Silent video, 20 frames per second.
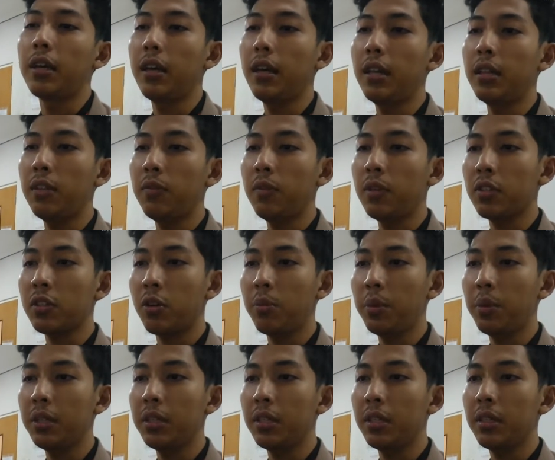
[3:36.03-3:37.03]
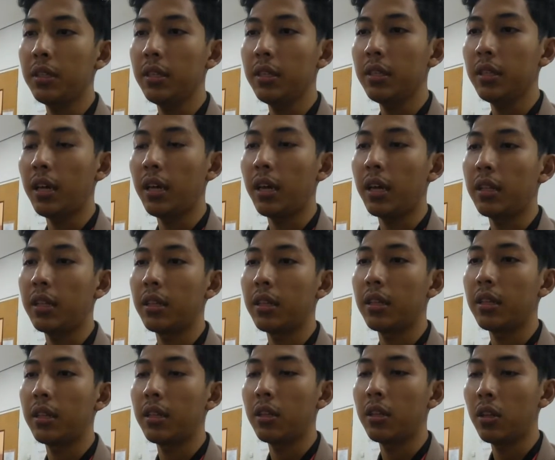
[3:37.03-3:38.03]
And it was completed
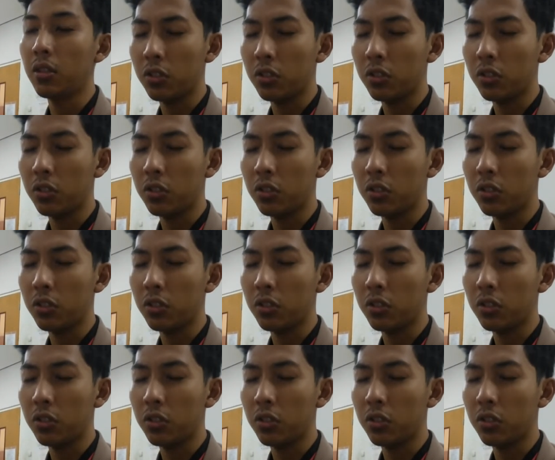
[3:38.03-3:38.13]
and